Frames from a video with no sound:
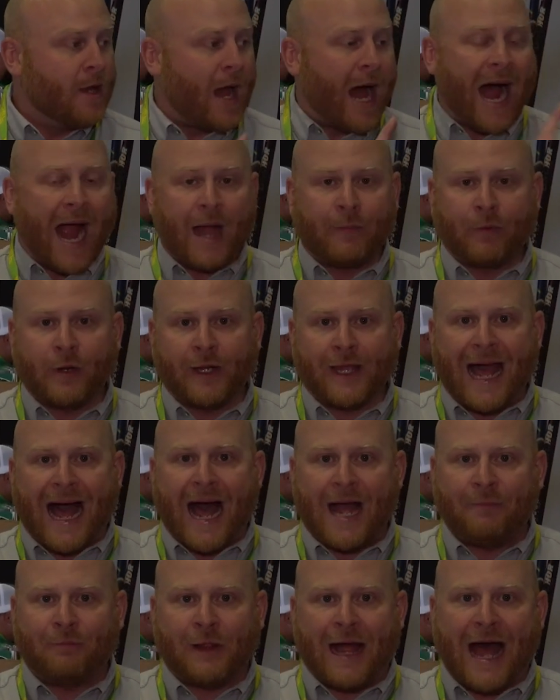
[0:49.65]
Hybrid
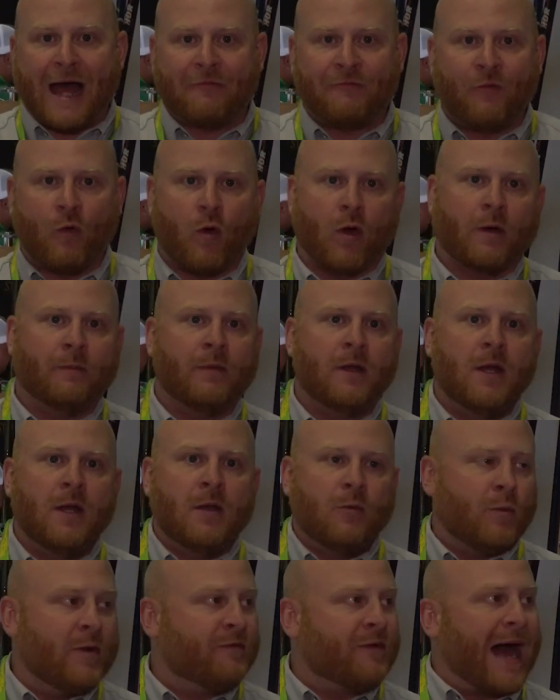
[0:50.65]
guide platform,
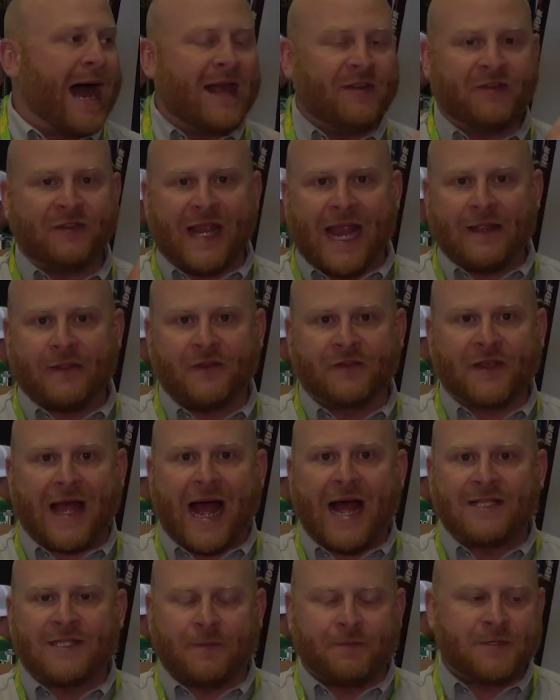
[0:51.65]
We've got stainless
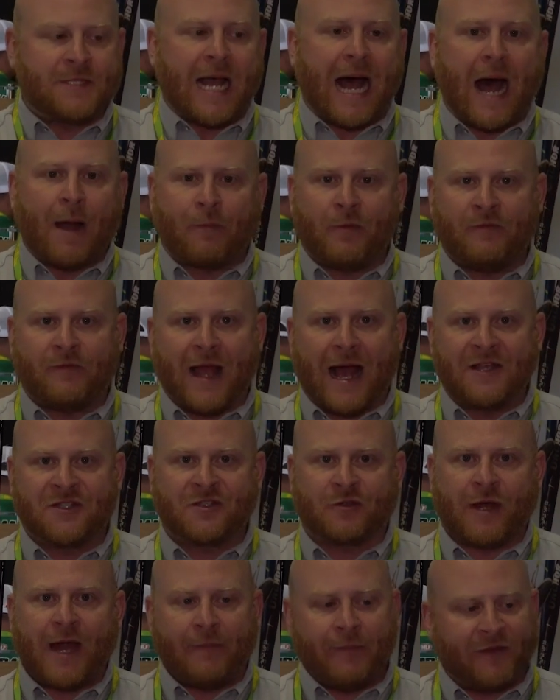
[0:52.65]
guides up top, we've got
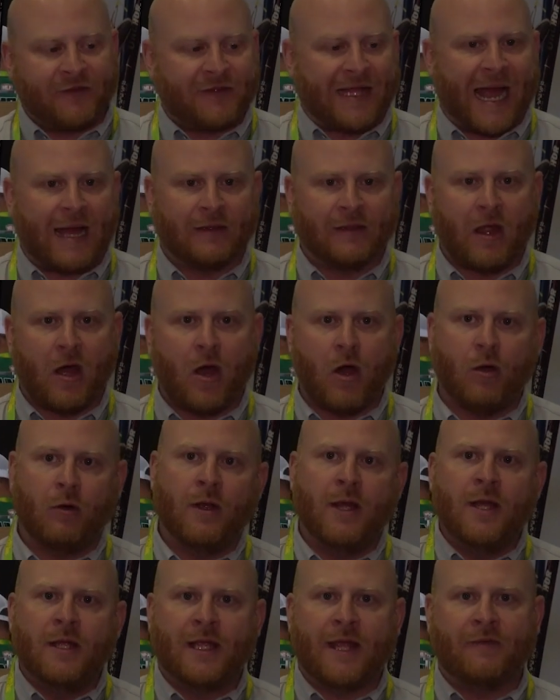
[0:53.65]
ceramics down
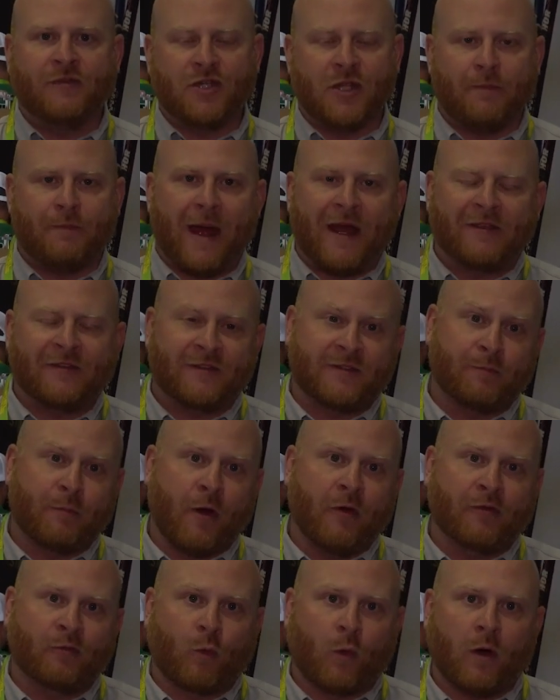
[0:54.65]
low, gives you the best of
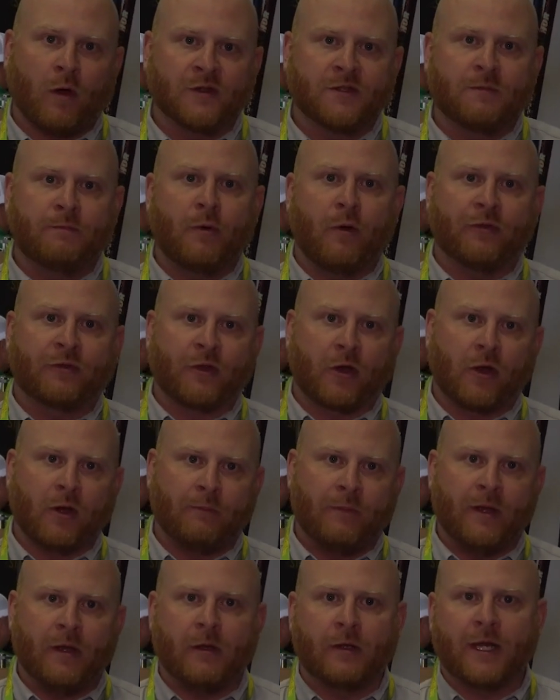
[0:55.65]
both worlds in both
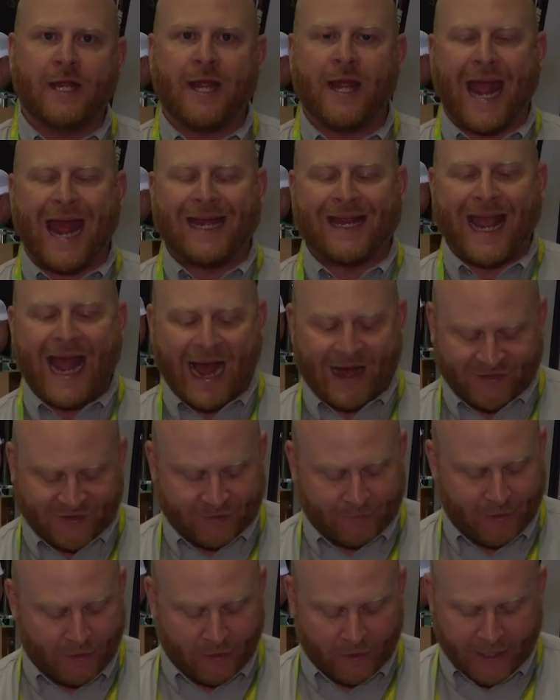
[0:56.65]
durability and
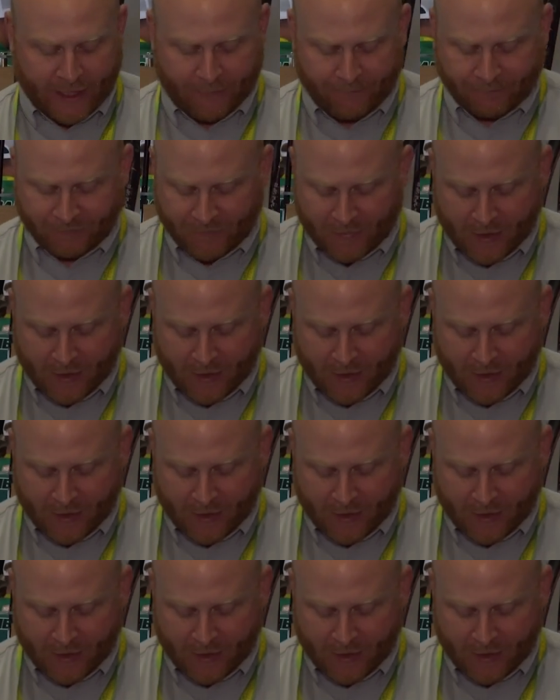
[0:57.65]
castability.